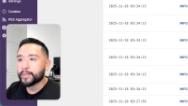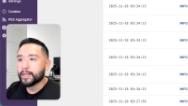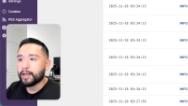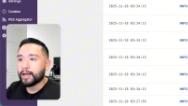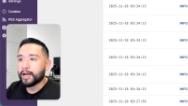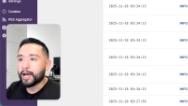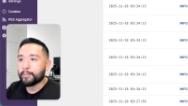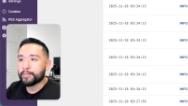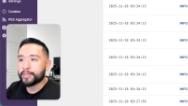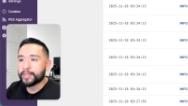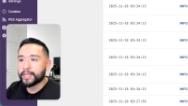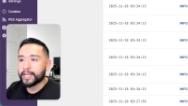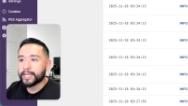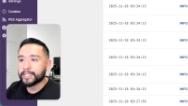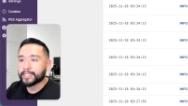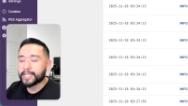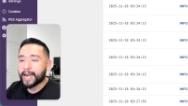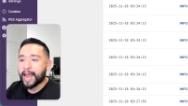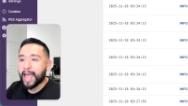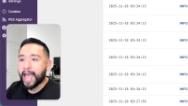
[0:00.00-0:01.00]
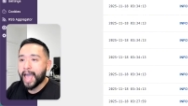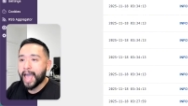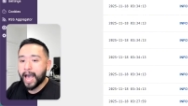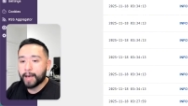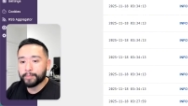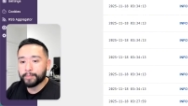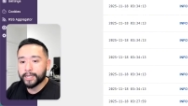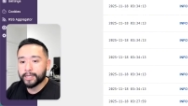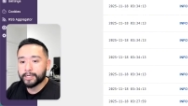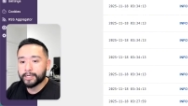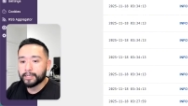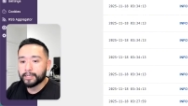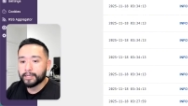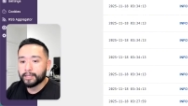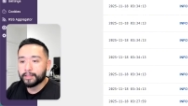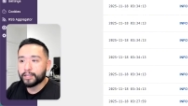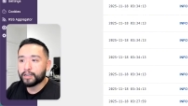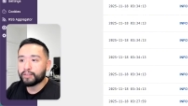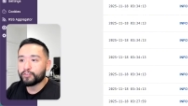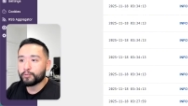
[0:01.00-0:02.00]
um, things that happen, the
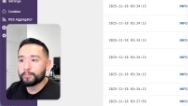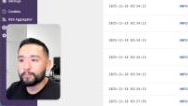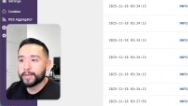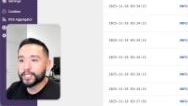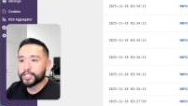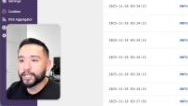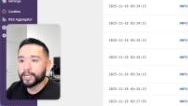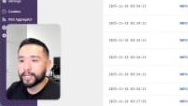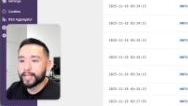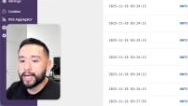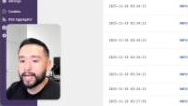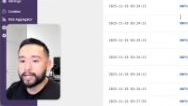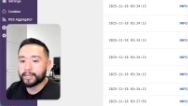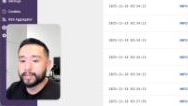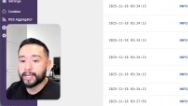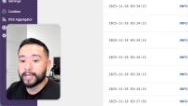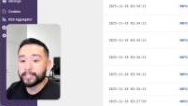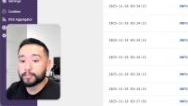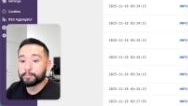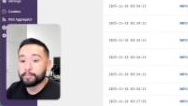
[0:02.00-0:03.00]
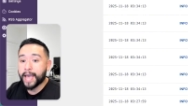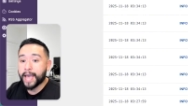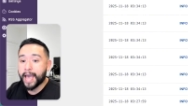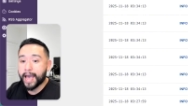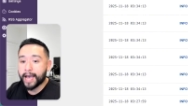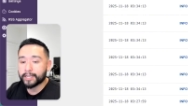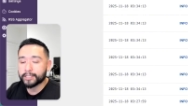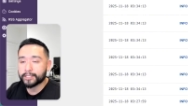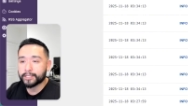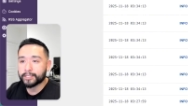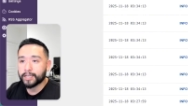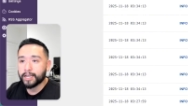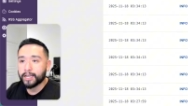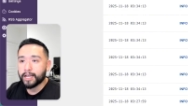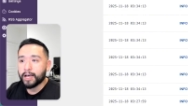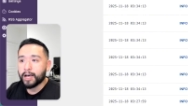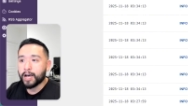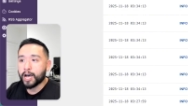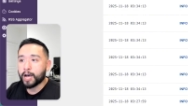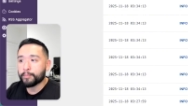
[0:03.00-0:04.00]
information that gets passed
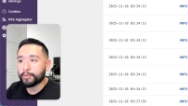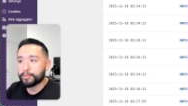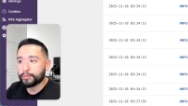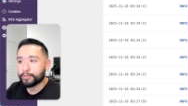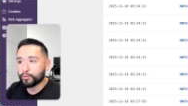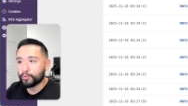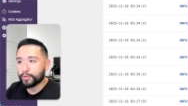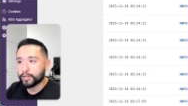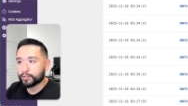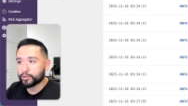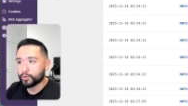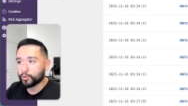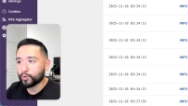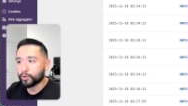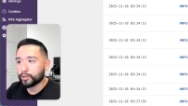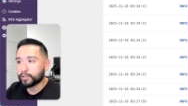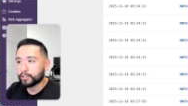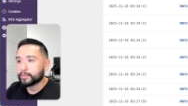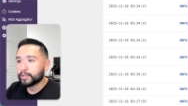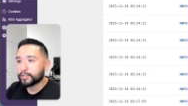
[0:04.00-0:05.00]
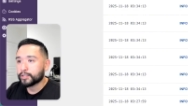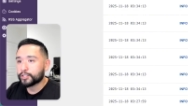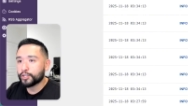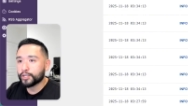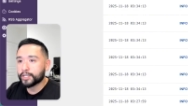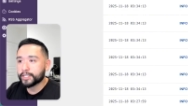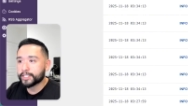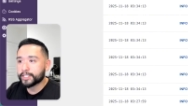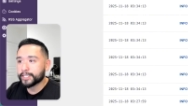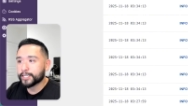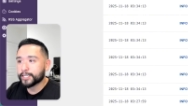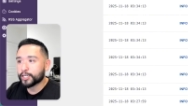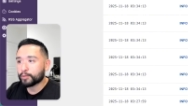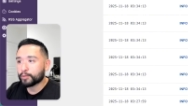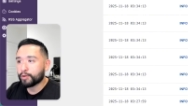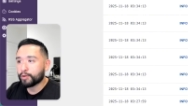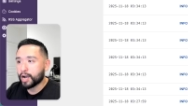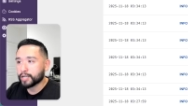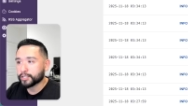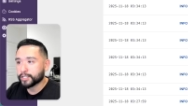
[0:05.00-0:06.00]
um, through the tool. So you could see here
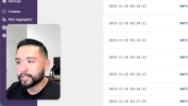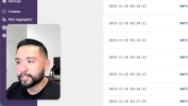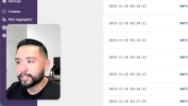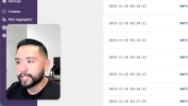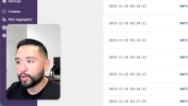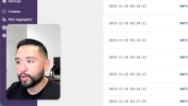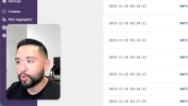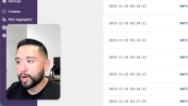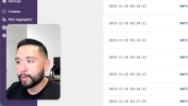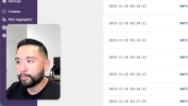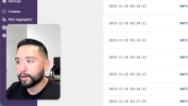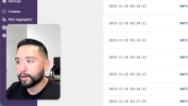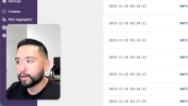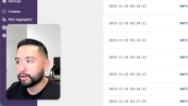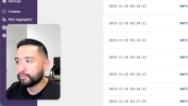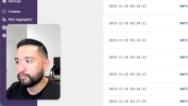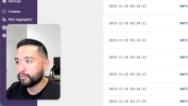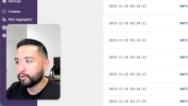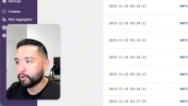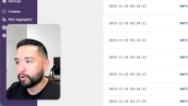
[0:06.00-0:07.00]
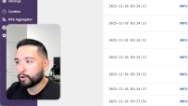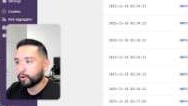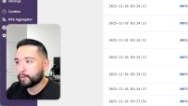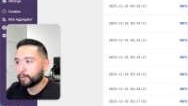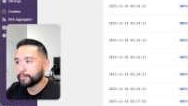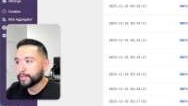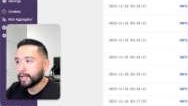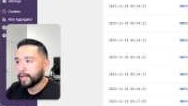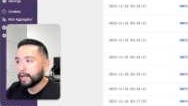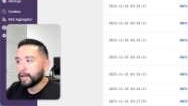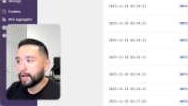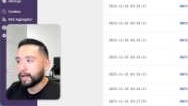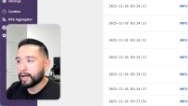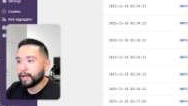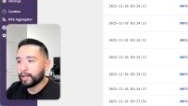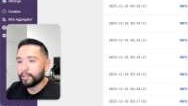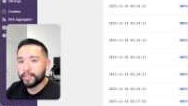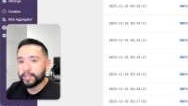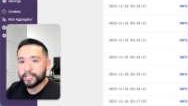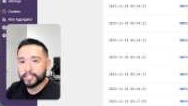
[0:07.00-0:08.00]
processing webhook for uh,
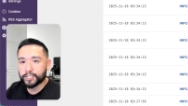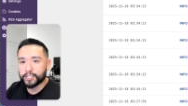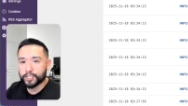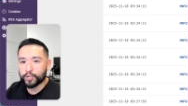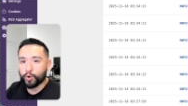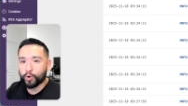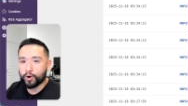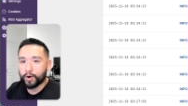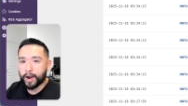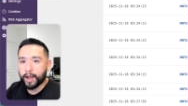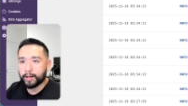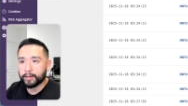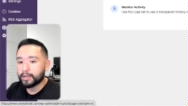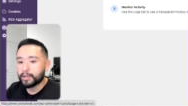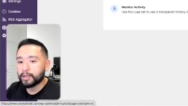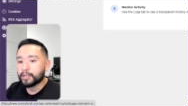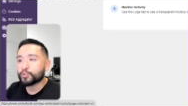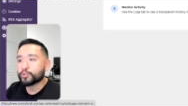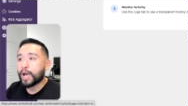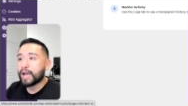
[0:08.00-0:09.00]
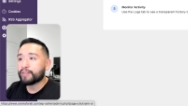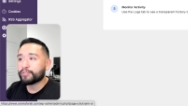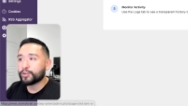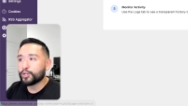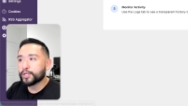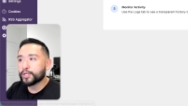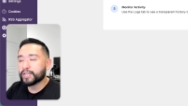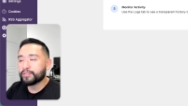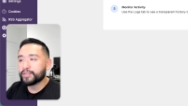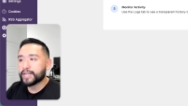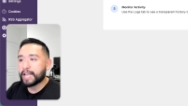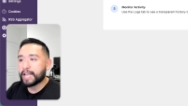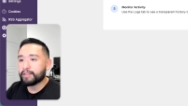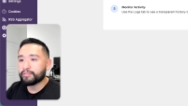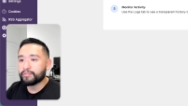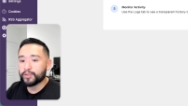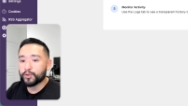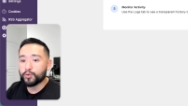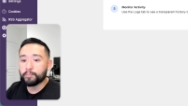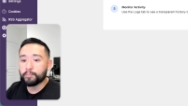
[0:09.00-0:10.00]
this URL. So after you give it a
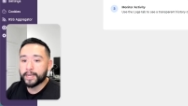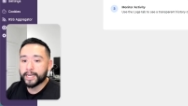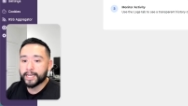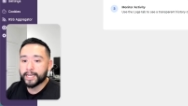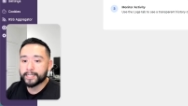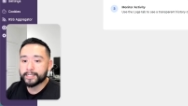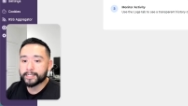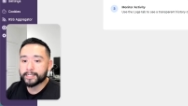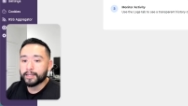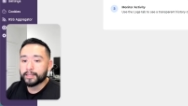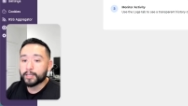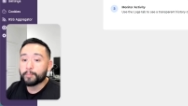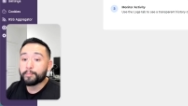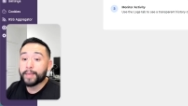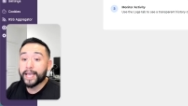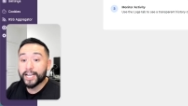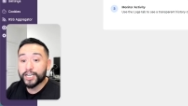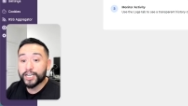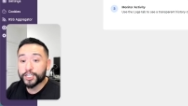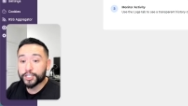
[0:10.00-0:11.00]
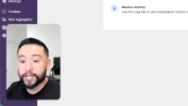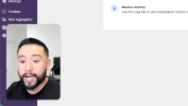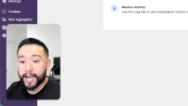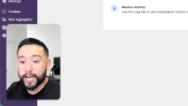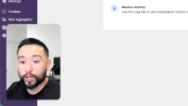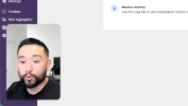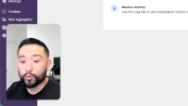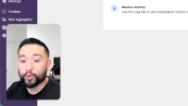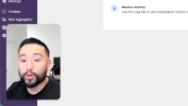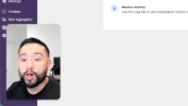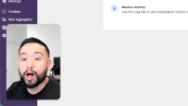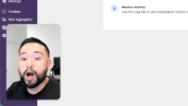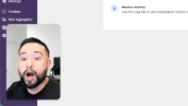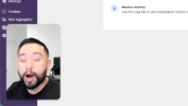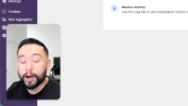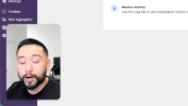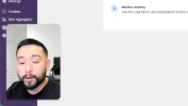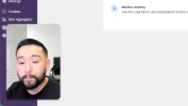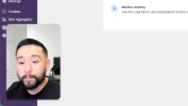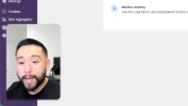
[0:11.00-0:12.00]
few minutes, the page title will
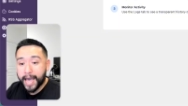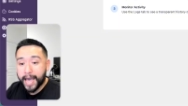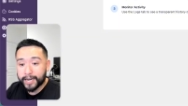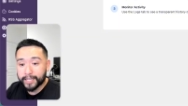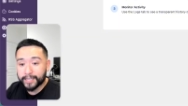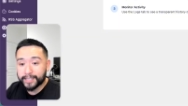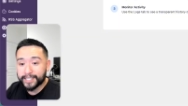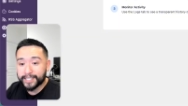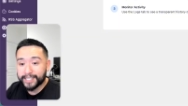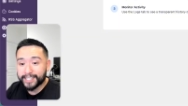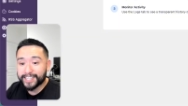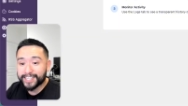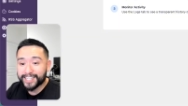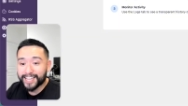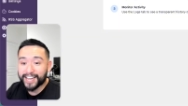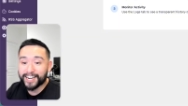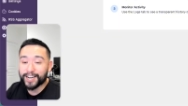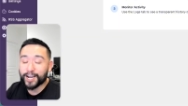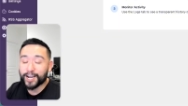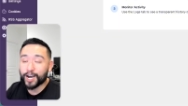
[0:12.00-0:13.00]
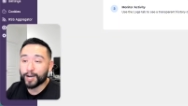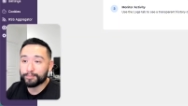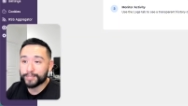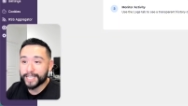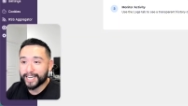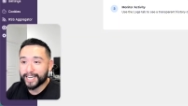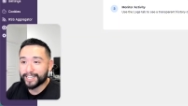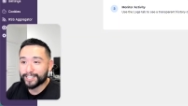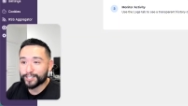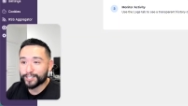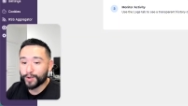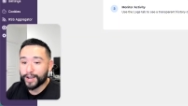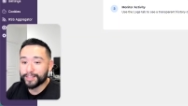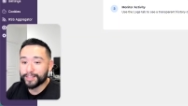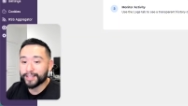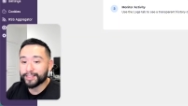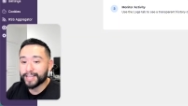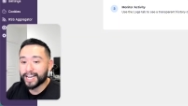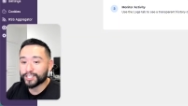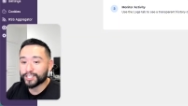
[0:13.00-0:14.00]
automatically get updated. So I think
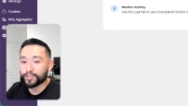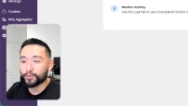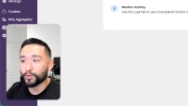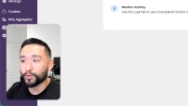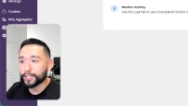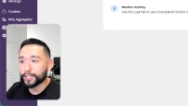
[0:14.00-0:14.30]
that's really